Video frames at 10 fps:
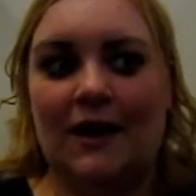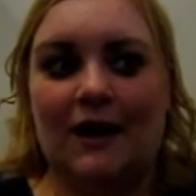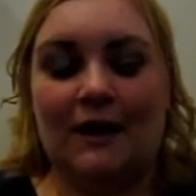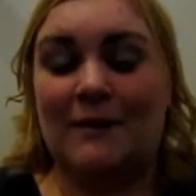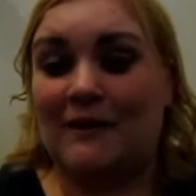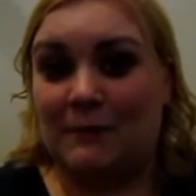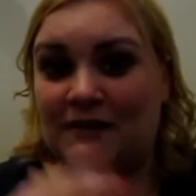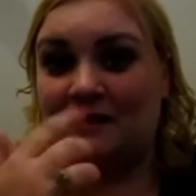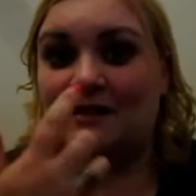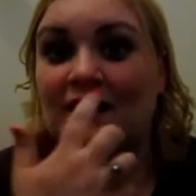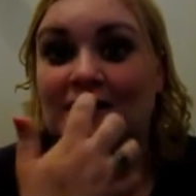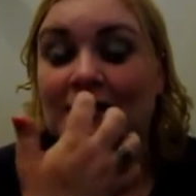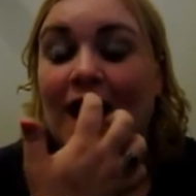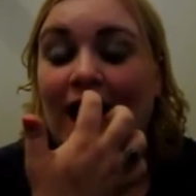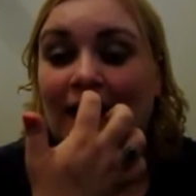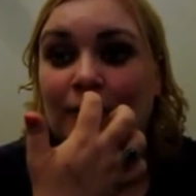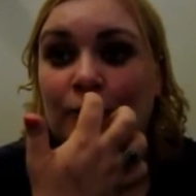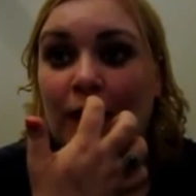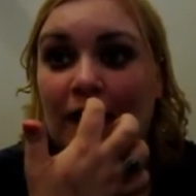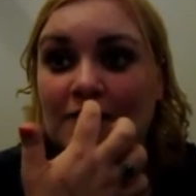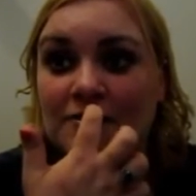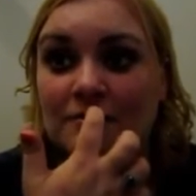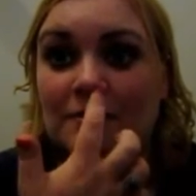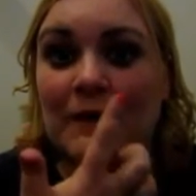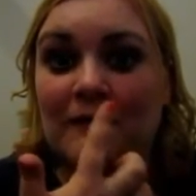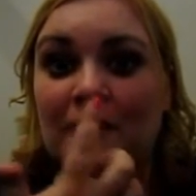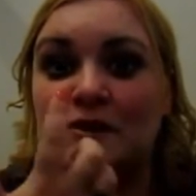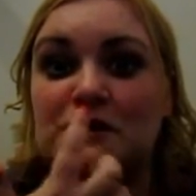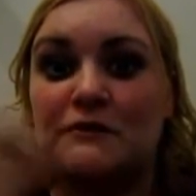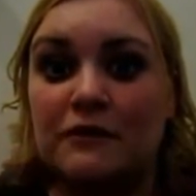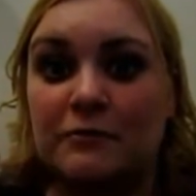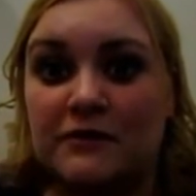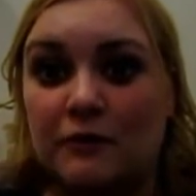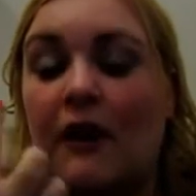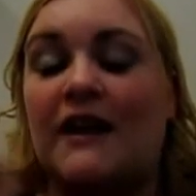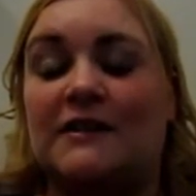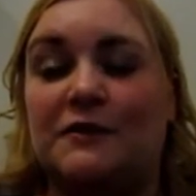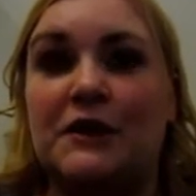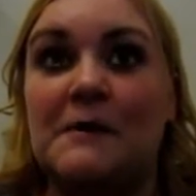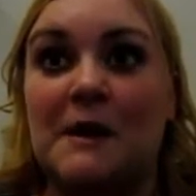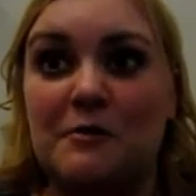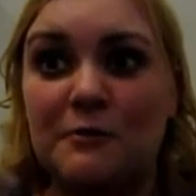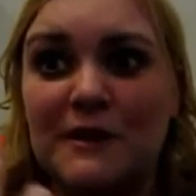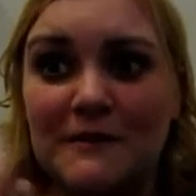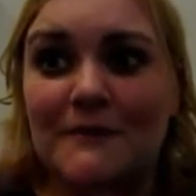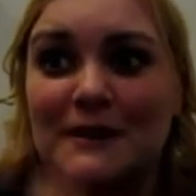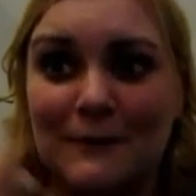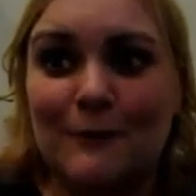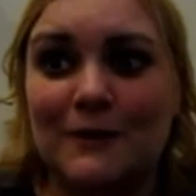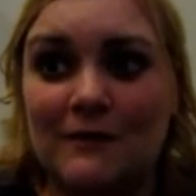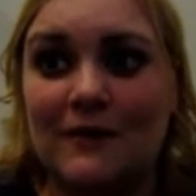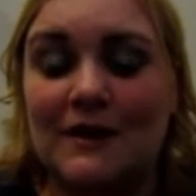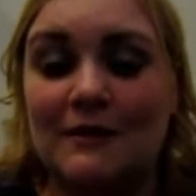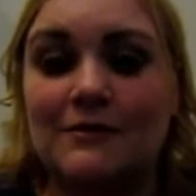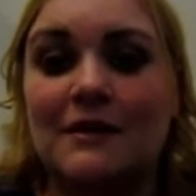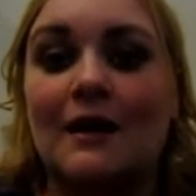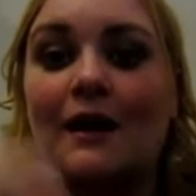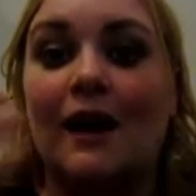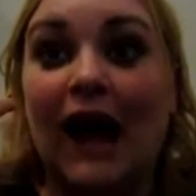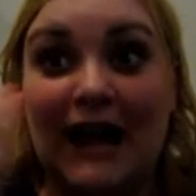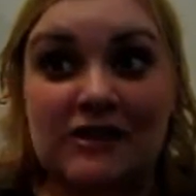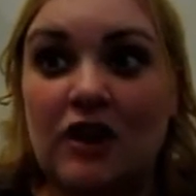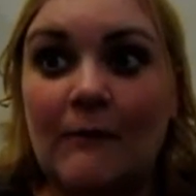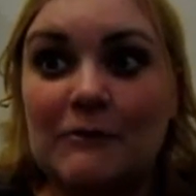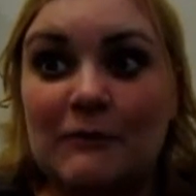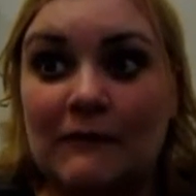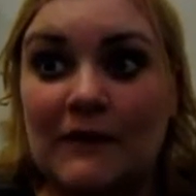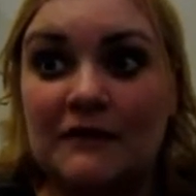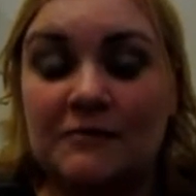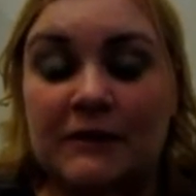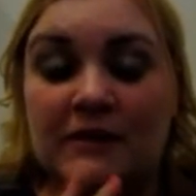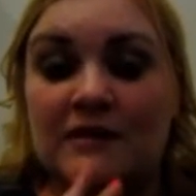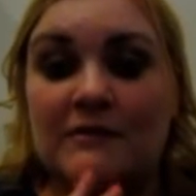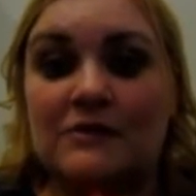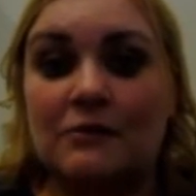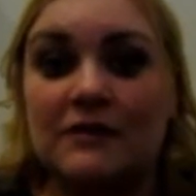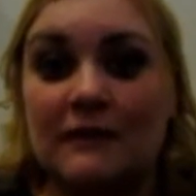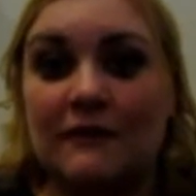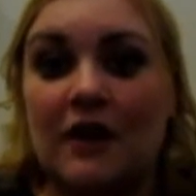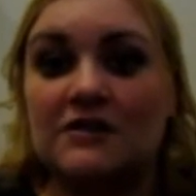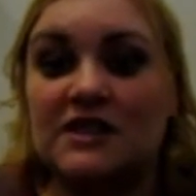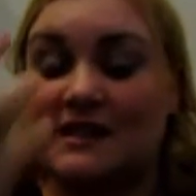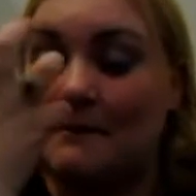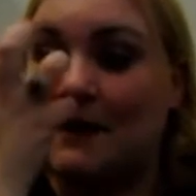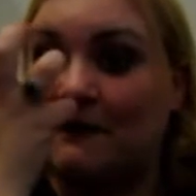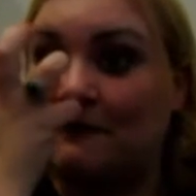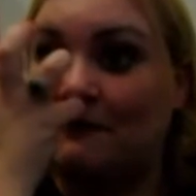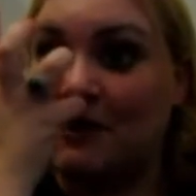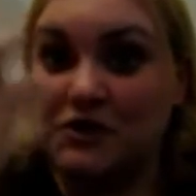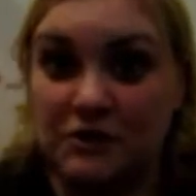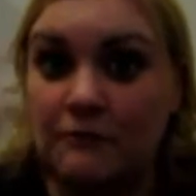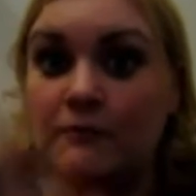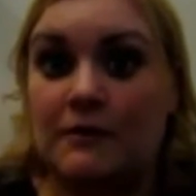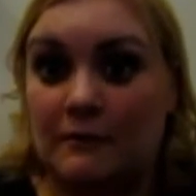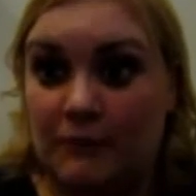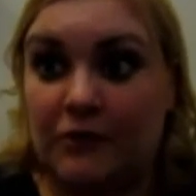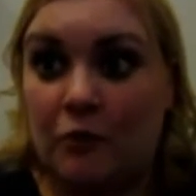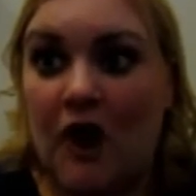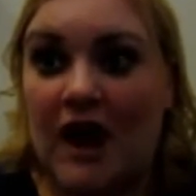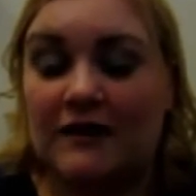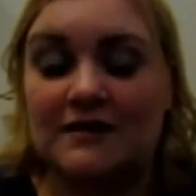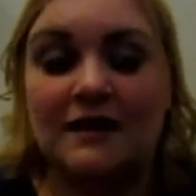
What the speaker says: I went to the dentist. I had a cracked tooth. My front tooth was cracked. If you look at my really, really early videos, I stopped doing videos because I was so self-conscious that my front tooth was cracked.